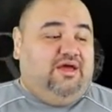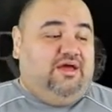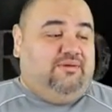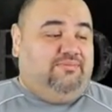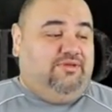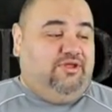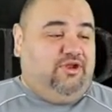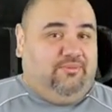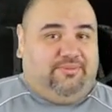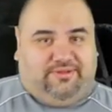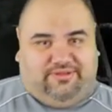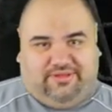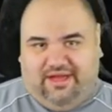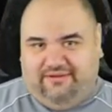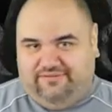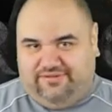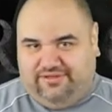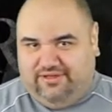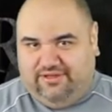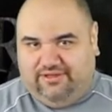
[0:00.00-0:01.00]
Because
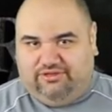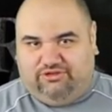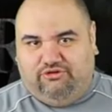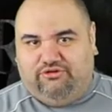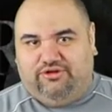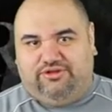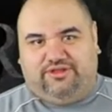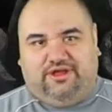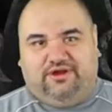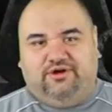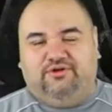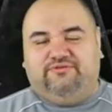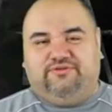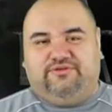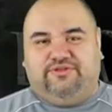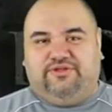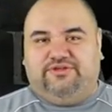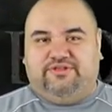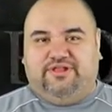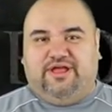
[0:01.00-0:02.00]
obviously his story's not over.
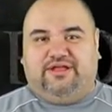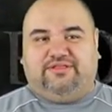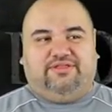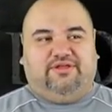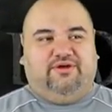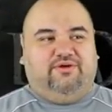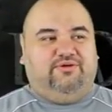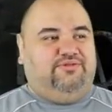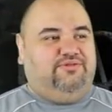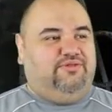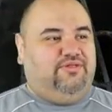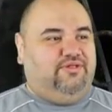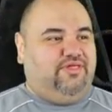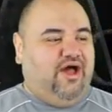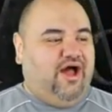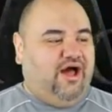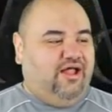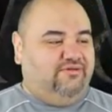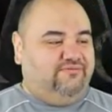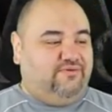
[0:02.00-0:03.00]
There's a lot to tell with
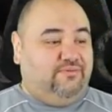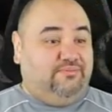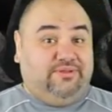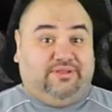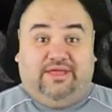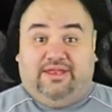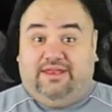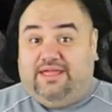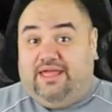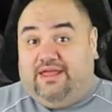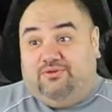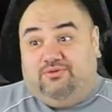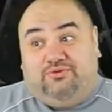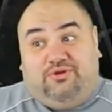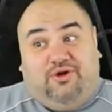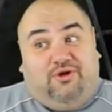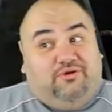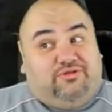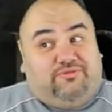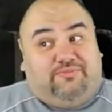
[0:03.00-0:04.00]
Oliver. But then again, who
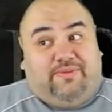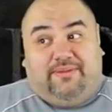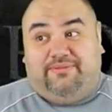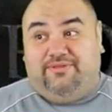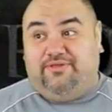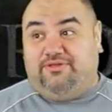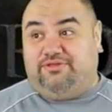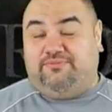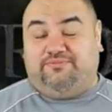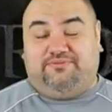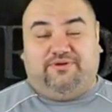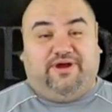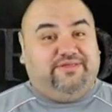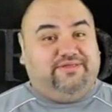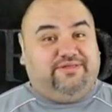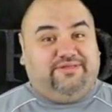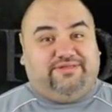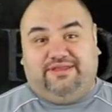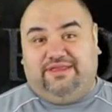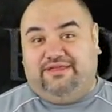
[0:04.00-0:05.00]
knows? Maybe they'll
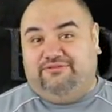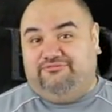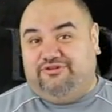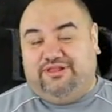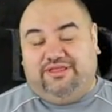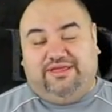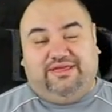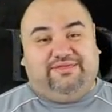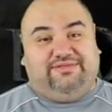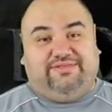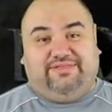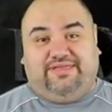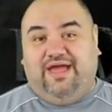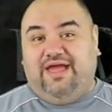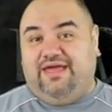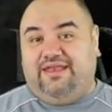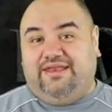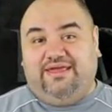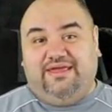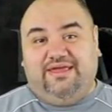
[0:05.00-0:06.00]
surprise us and he really is
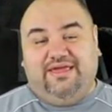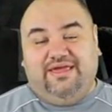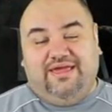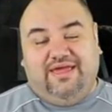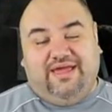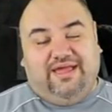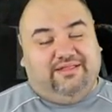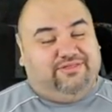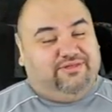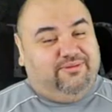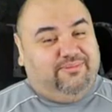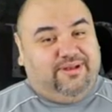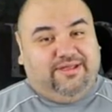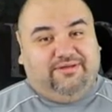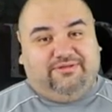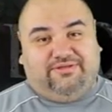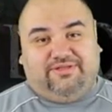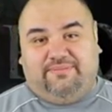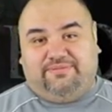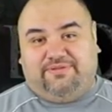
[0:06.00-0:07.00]
dead and somebody
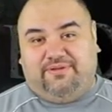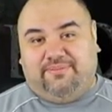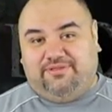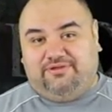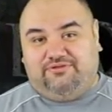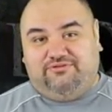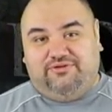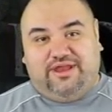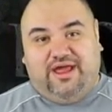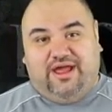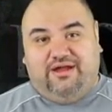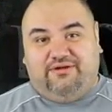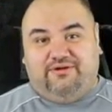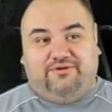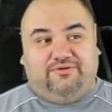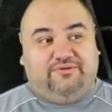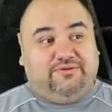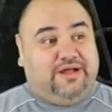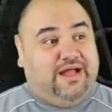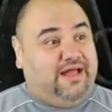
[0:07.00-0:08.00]
else steps up as Green
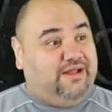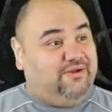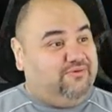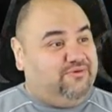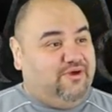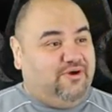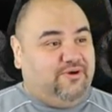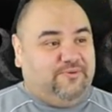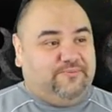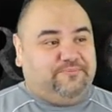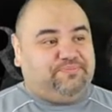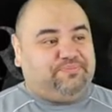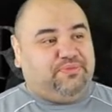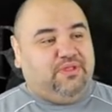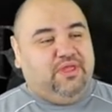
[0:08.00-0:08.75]
Arrow. I don't know.